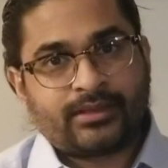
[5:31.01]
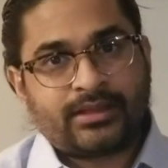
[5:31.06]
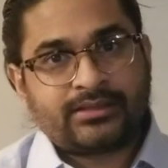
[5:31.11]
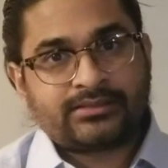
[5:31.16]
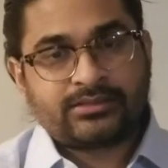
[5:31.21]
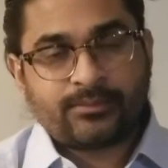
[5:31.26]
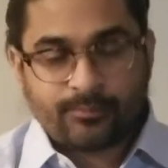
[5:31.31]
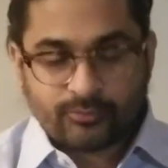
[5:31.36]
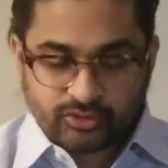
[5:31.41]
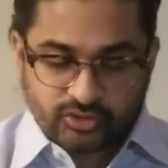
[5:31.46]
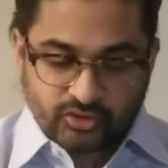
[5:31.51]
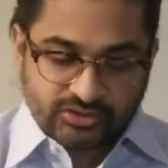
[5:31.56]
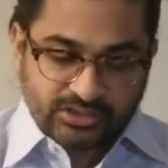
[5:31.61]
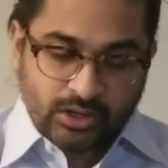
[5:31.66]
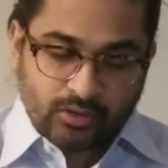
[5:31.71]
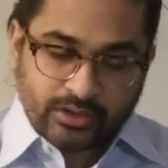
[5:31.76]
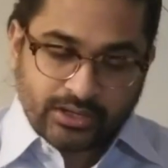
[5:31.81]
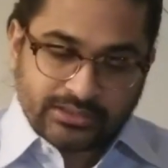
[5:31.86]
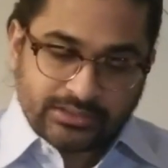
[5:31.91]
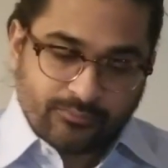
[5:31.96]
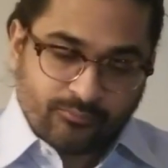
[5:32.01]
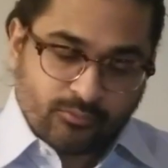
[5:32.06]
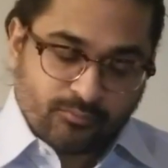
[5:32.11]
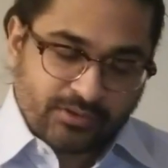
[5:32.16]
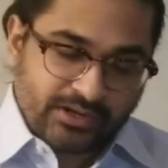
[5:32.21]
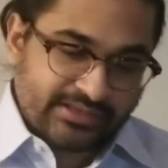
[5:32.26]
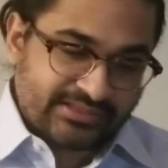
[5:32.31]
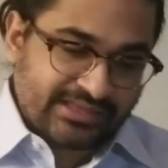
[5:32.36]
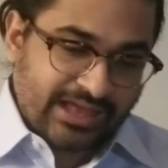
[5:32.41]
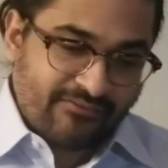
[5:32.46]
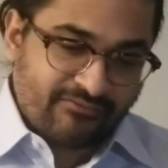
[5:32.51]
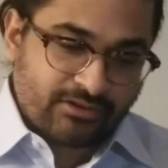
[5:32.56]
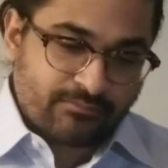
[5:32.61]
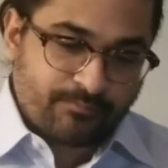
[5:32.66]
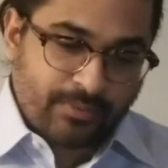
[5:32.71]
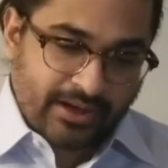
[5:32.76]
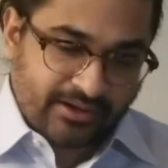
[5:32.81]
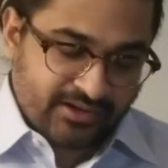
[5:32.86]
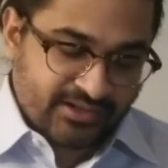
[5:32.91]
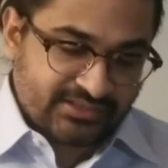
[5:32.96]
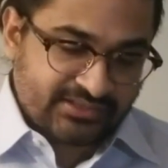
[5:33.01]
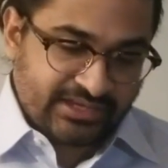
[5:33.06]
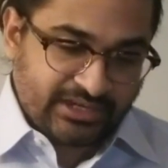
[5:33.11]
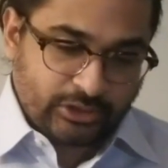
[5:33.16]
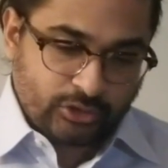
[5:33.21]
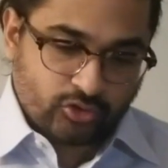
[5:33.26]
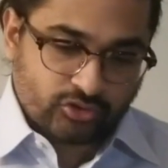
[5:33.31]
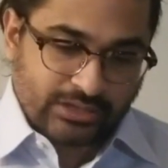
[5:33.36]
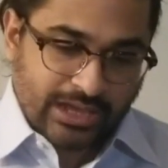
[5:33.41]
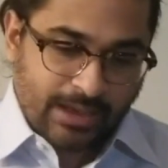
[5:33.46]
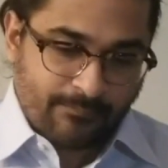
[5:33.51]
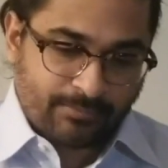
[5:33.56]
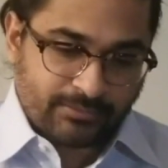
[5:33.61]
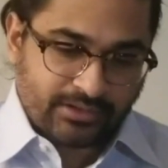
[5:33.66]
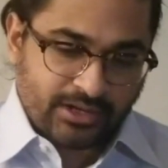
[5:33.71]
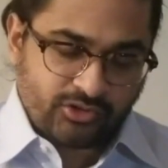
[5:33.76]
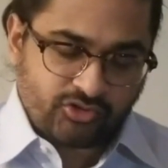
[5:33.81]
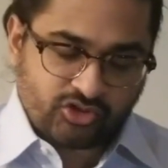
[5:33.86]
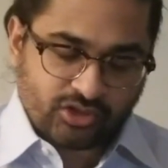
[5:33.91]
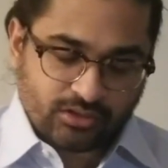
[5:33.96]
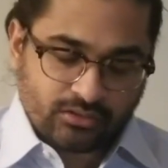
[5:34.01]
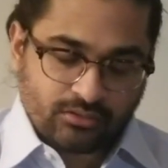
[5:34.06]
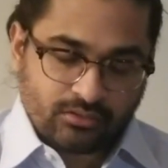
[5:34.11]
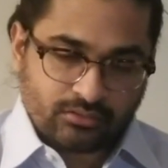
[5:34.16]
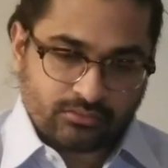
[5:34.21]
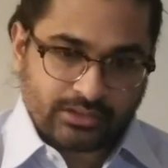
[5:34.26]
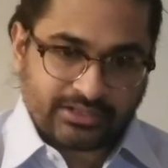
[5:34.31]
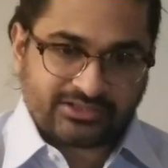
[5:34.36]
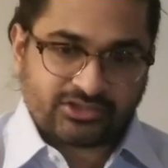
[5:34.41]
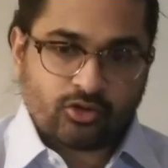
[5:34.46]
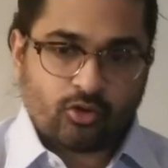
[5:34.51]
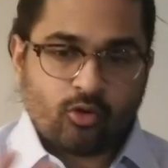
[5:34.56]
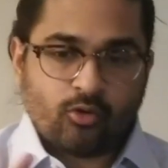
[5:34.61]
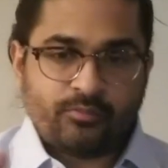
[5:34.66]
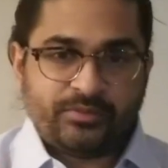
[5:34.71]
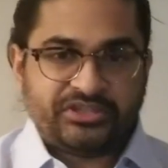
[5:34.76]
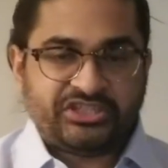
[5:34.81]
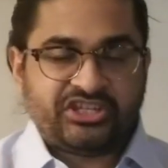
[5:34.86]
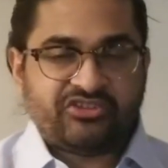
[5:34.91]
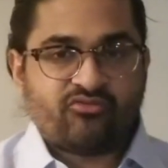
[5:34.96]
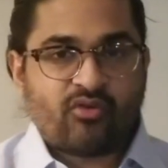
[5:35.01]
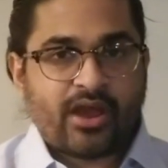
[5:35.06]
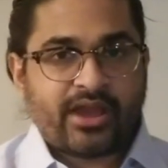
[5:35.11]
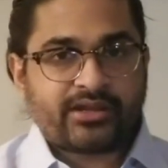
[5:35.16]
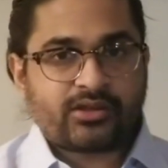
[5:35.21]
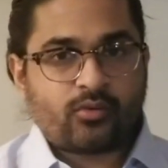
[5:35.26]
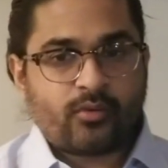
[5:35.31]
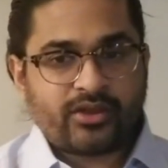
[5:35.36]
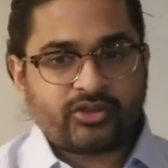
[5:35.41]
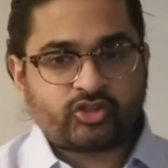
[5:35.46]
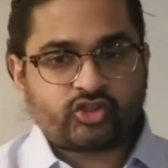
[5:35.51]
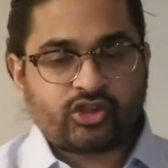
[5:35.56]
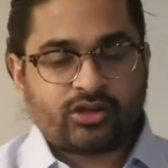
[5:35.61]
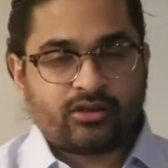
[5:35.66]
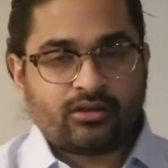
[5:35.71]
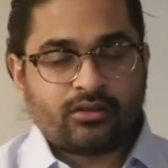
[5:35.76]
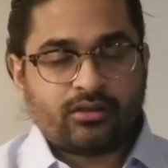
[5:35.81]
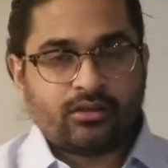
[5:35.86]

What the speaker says: Suppose you say, okay, the woman is having pregnancy-induced hypertension. That's an OBGYN question.